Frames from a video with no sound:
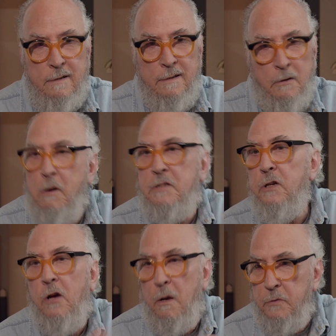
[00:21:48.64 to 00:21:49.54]
the
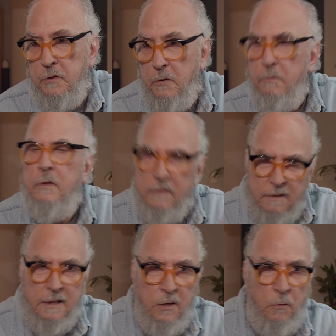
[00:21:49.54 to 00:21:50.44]
question comes,
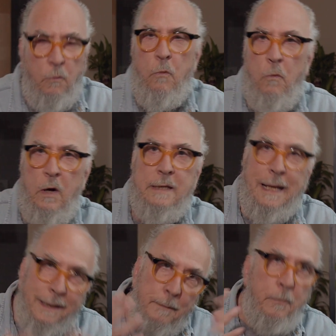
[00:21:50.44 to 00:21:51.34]
what
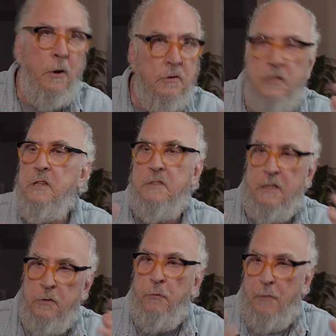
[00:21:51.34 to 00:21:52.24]
are the projects
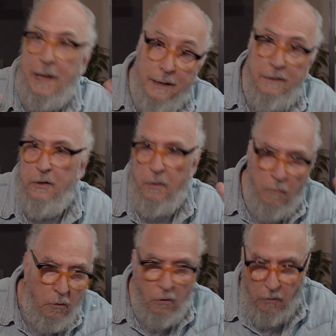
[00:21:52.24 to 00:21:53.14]
that you find,
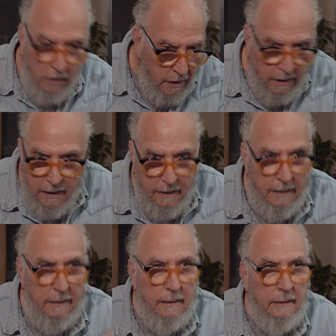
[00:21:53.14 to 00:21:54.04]
more,
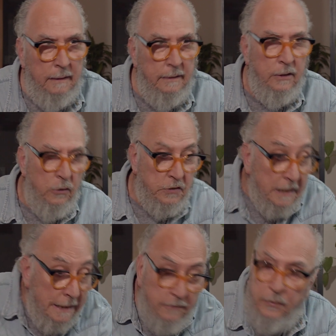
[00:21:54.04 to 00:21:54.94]

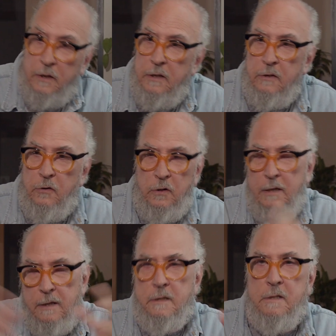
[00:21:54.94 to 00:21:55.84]
significant, or
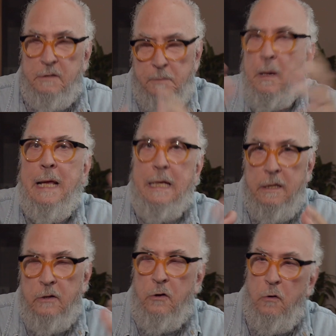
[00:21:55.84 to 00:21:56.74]
that
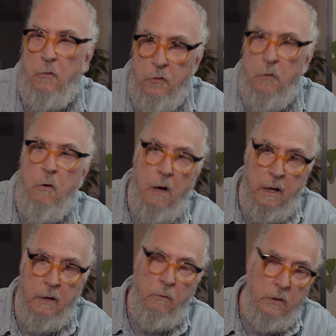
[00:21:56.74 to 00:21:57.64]
explain, who you
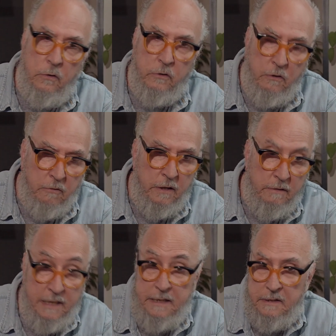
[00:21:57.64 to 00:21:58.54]
are and what your career
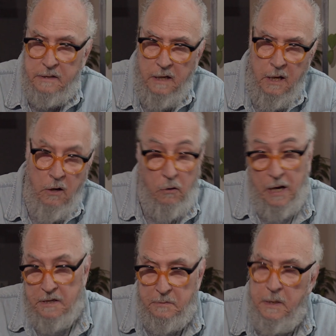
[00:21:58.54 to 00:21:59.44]
is or
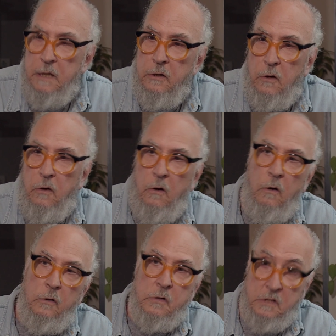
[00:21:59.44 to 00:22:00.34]
has been,
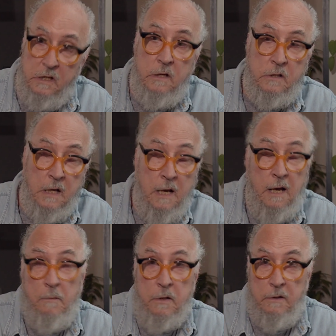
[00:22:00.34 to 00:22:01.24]
all those years.
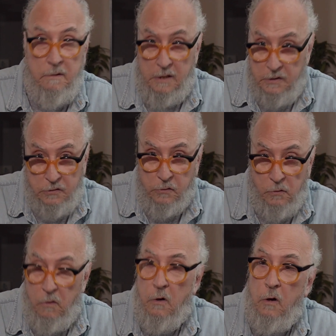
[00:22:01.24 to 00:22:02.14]
I mean, these two
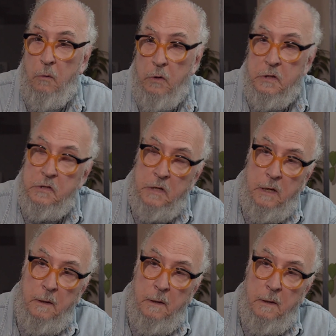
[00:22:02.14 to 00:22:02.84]
always